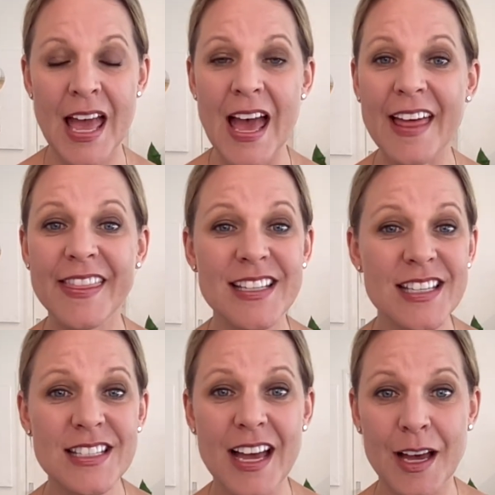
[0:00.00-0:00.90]
And this
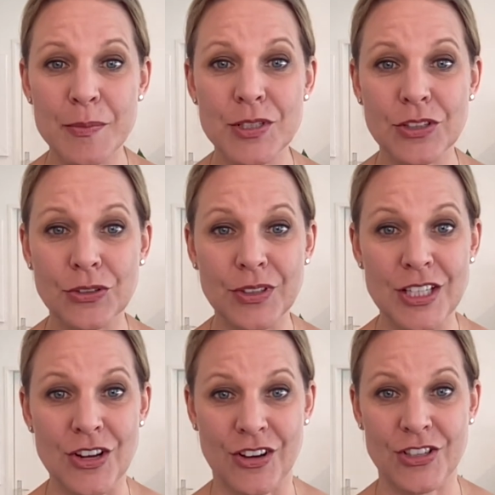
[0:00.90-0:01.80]
is absolutely
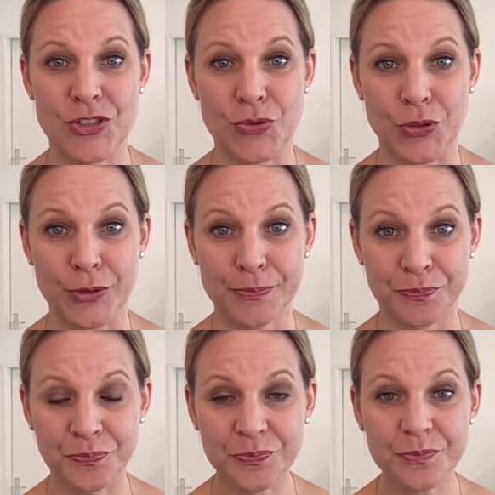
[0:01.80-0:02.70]
not true.
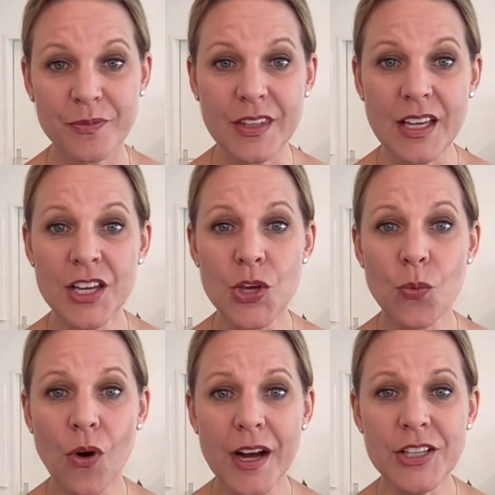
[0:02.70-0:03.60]
You
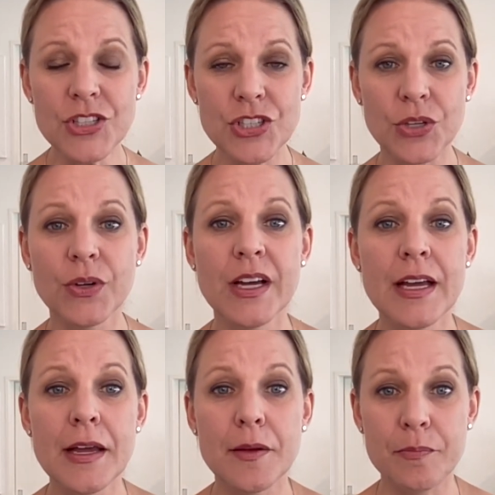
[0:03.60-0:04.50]
want to
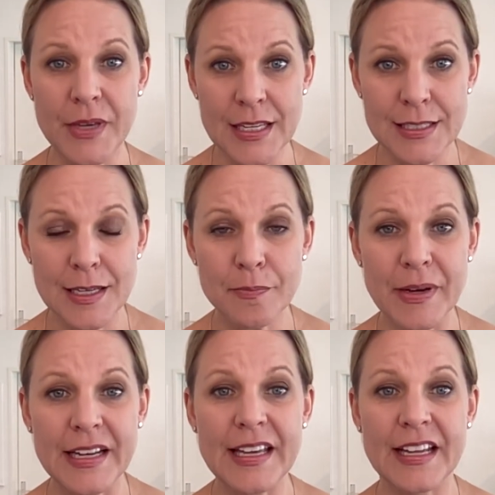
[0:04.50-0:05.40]
meet
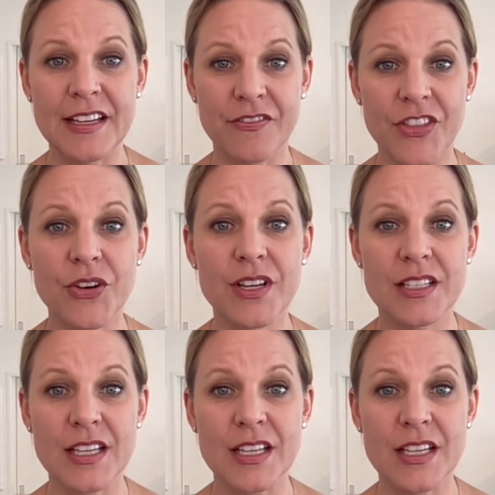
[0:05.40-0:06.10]
somebody, and if there is